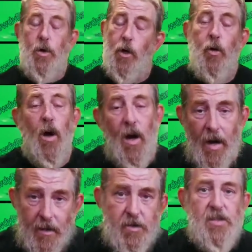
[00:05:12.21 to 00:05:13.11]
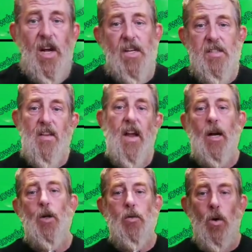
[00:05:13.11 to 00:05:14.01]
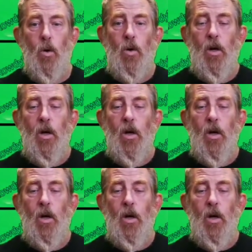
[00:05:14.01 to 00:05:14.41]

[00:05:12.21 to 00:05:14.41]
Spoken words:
You're not exercising that control.